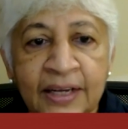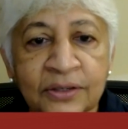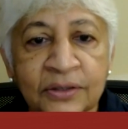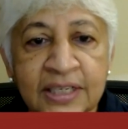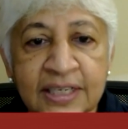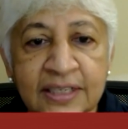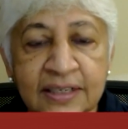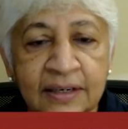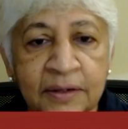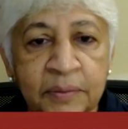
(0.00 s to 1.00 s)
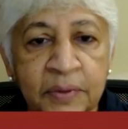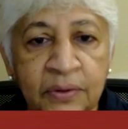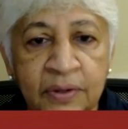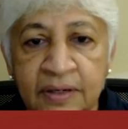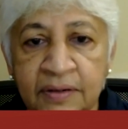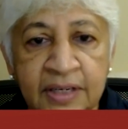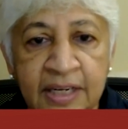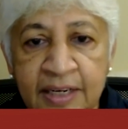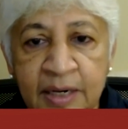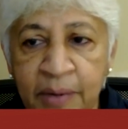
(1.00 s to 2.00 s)
So this is
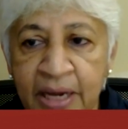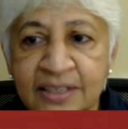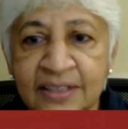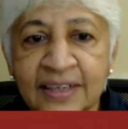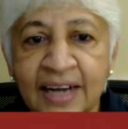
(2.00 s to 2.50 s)
really a pleasure,